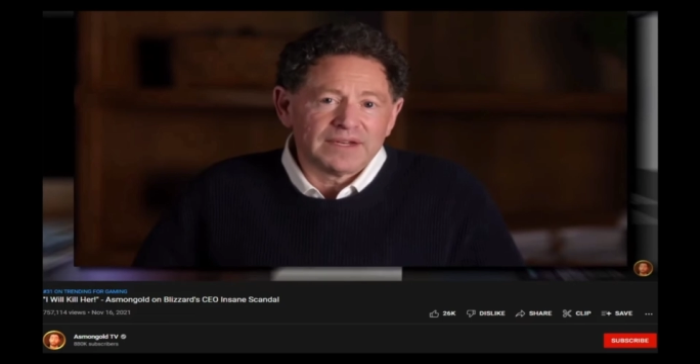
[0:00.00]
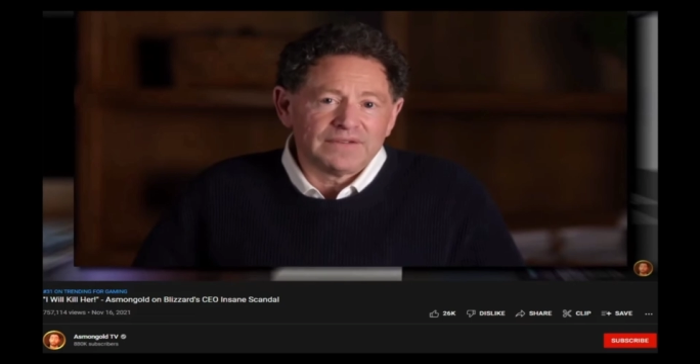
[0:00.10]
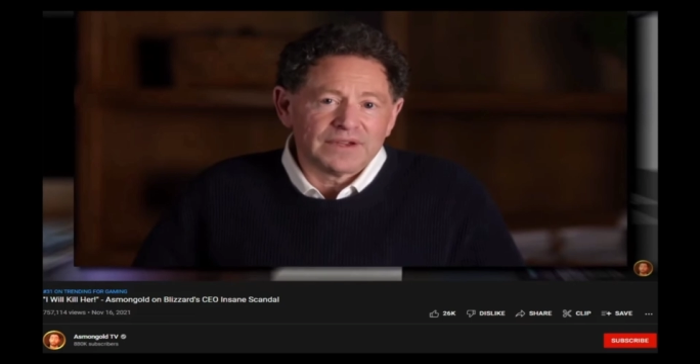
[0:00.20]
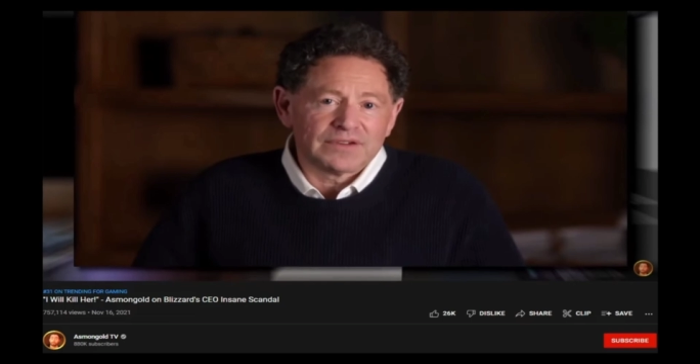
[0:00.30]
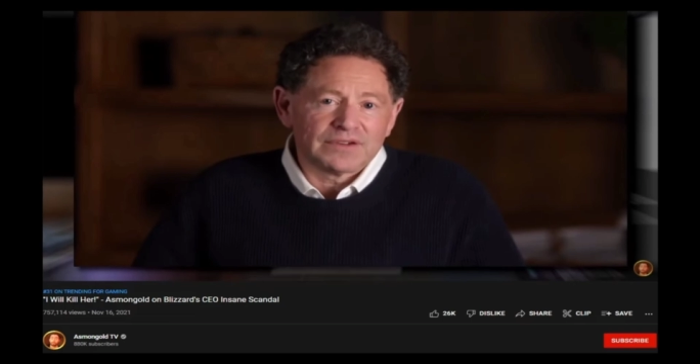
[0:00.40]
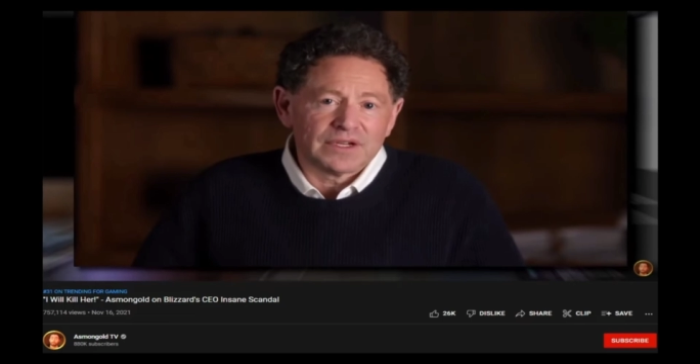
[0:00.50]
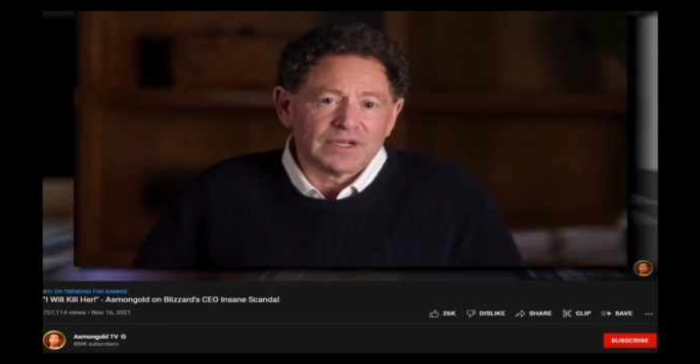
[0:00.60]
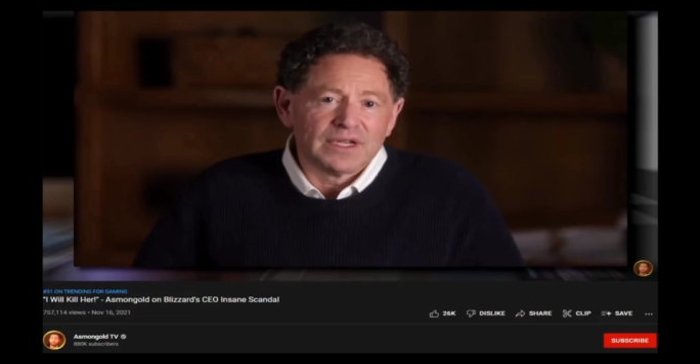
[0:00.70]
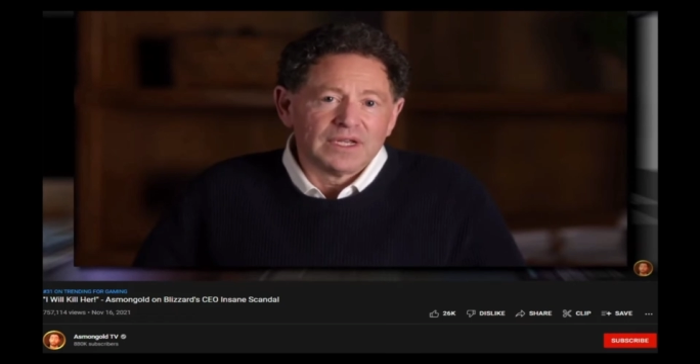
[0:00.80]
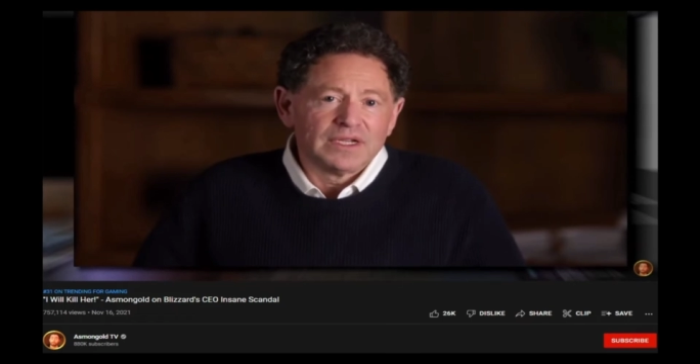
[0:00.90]
You can have
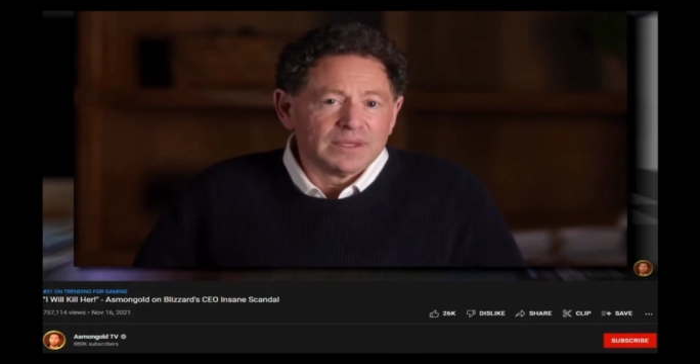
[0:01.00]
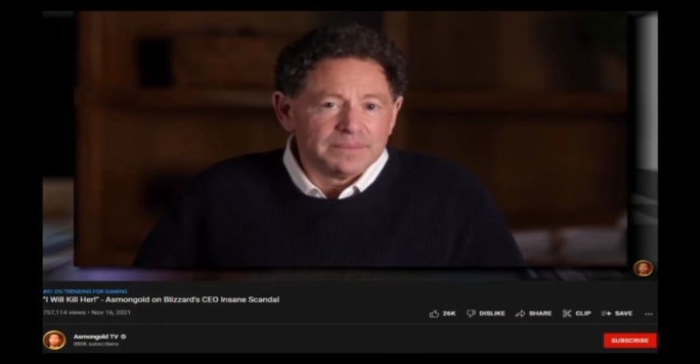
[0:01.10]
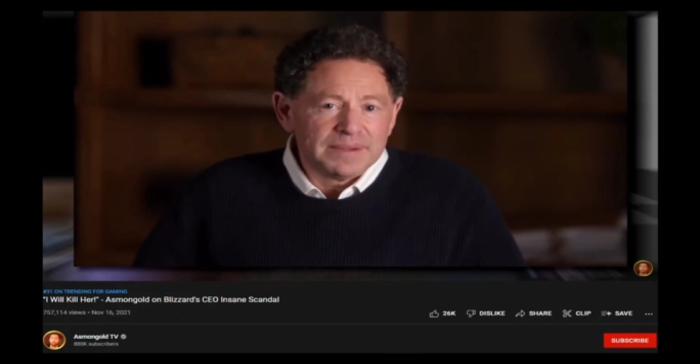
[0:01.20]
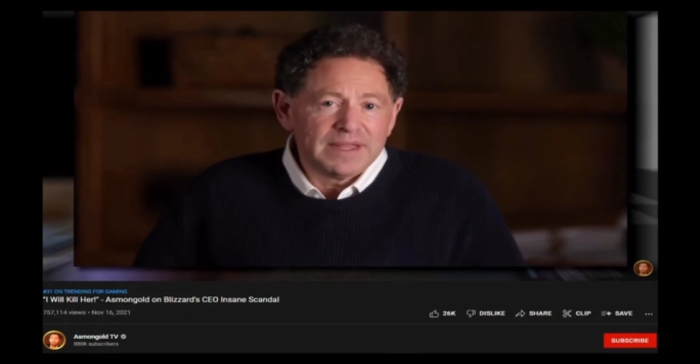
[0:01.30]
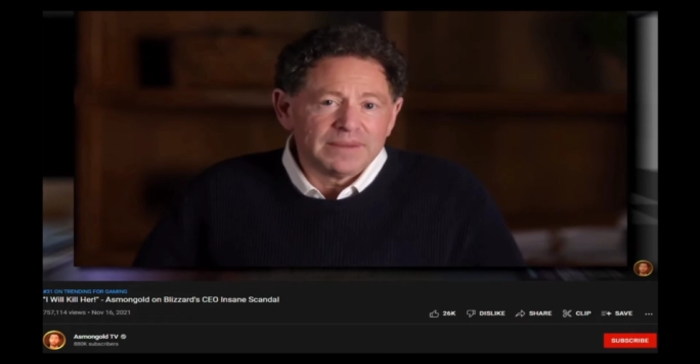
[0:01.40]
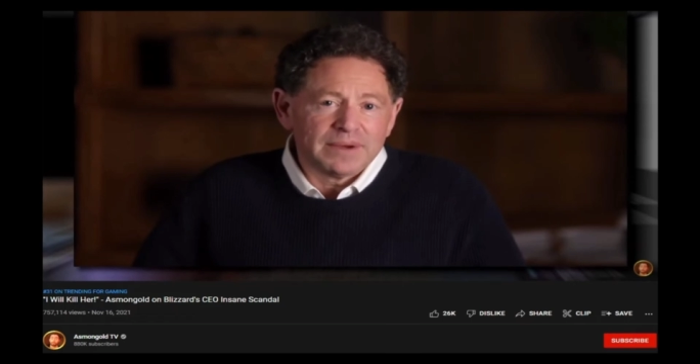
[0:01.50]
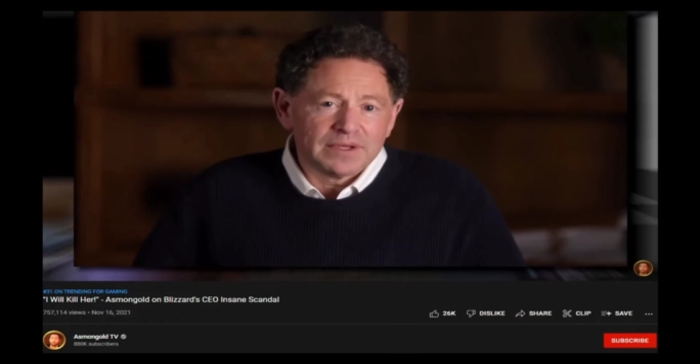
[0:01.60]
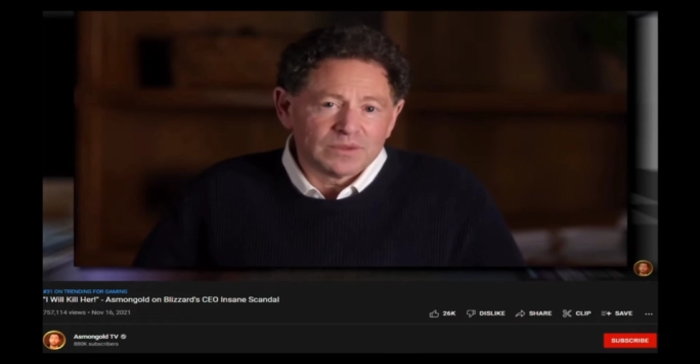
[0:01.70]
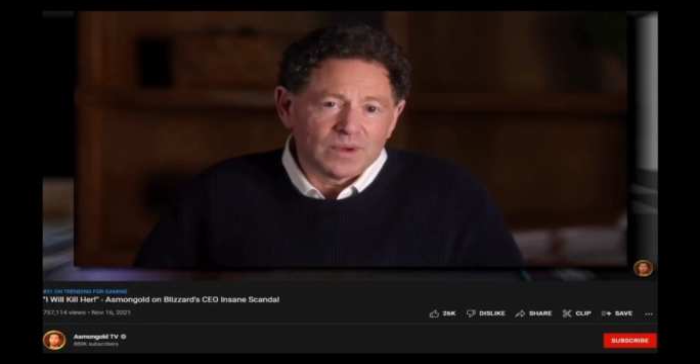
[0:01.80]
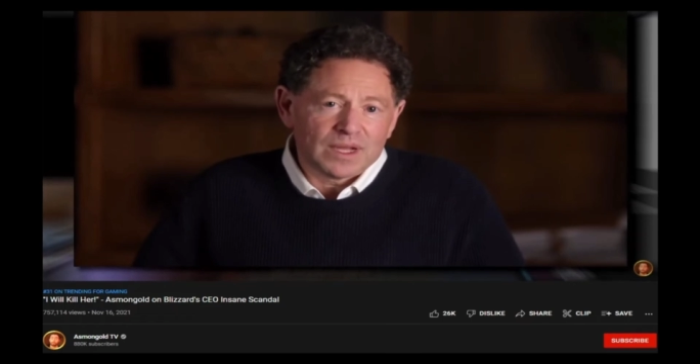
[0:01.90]
my word
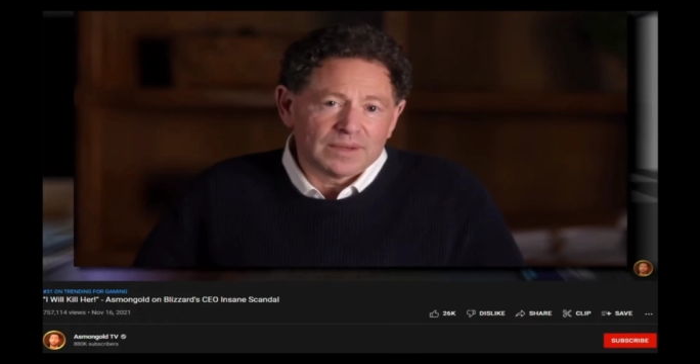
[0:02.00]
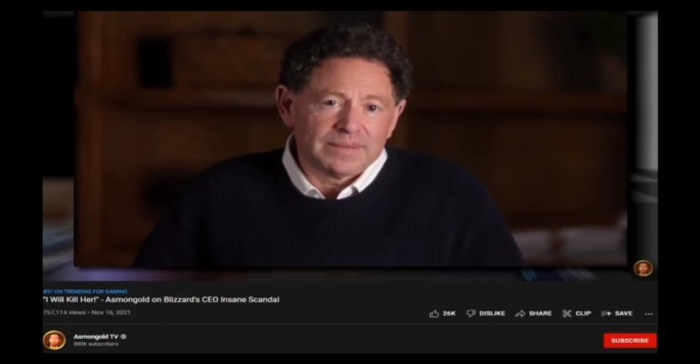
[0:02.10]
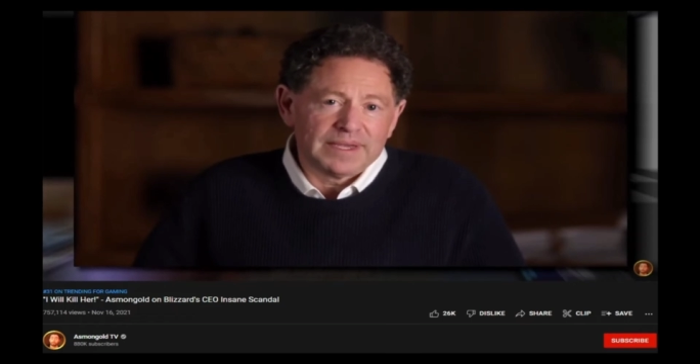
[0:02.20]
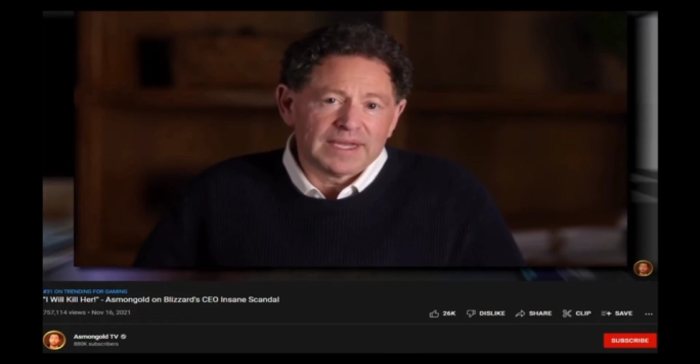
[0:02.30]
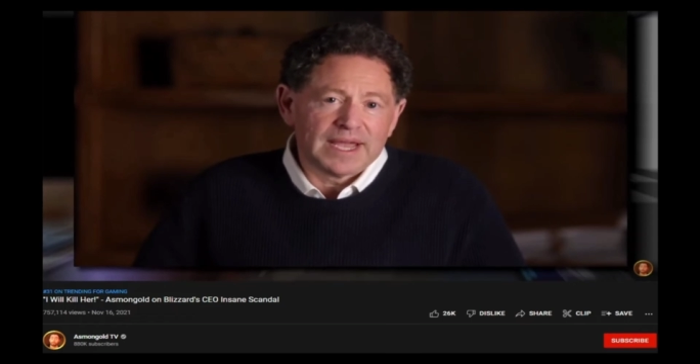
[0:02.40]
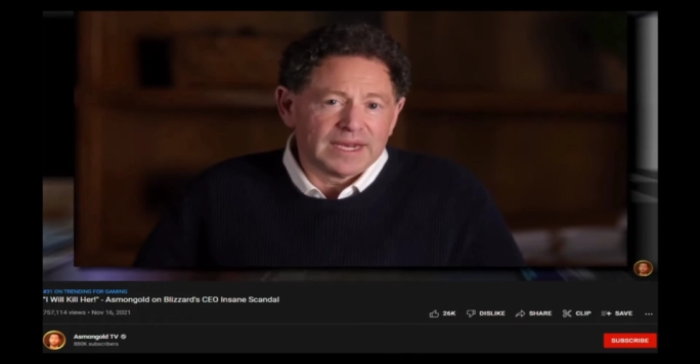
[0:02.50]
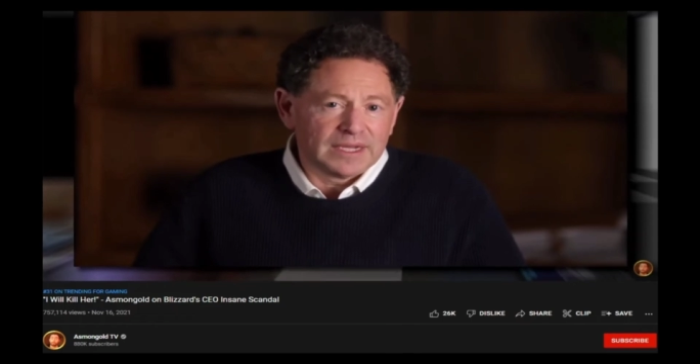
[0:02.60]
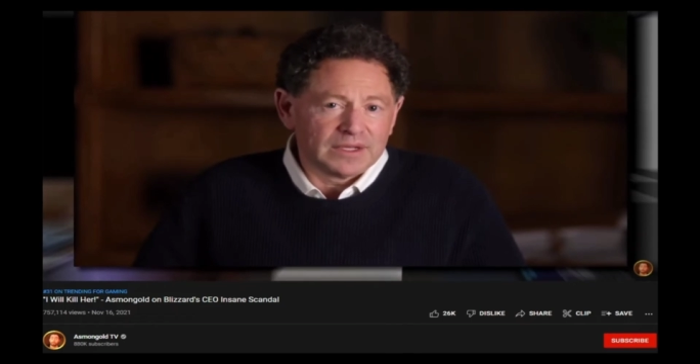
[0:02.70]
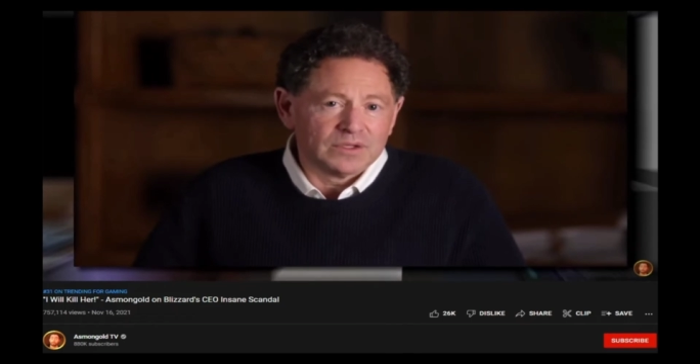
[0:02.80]
that nothing